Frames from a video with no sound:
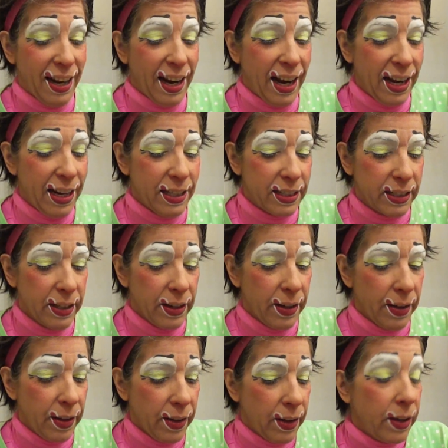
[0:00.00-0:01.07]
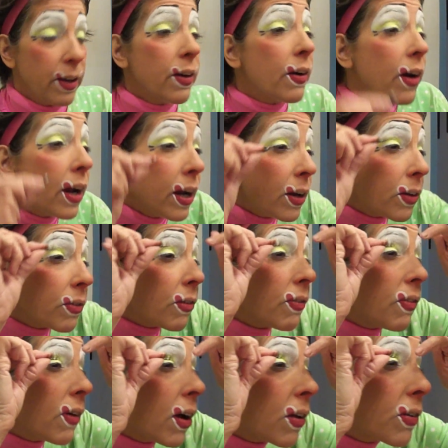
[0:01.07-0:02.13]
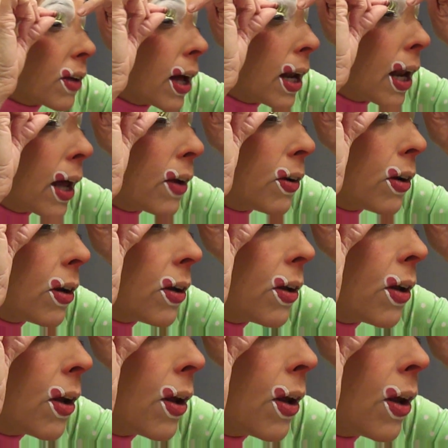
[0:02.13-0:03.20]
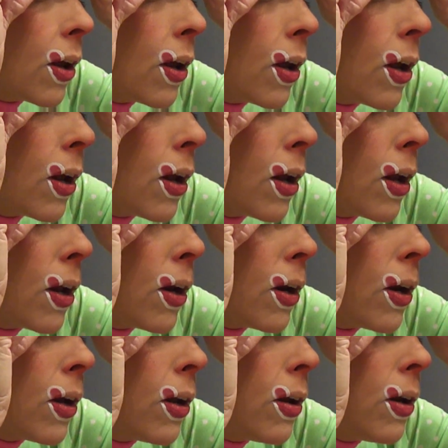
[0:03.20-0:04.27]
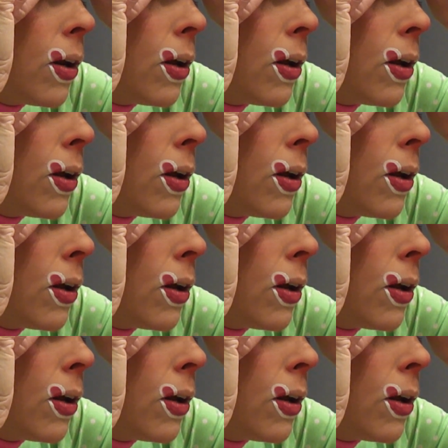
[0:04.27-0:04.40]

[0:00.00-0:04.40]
eyes. Alright, so false eyelashes. Did I